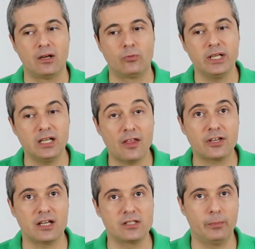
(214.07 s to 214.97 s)
reading other
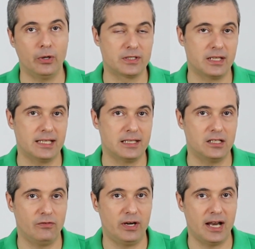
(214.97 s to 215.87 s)
kinds of books is a
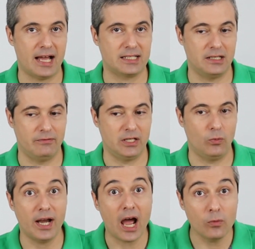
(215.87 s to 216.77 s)
different activity.
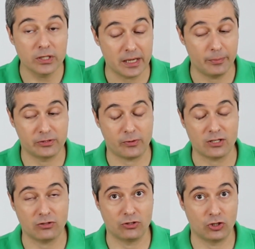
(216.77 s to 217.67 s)
When I was a
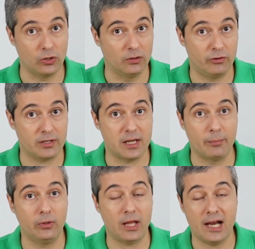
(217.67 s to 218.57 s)
postgraduate student, for
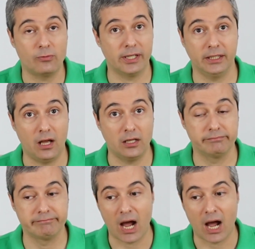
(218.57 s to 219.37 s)
example, I read a lot.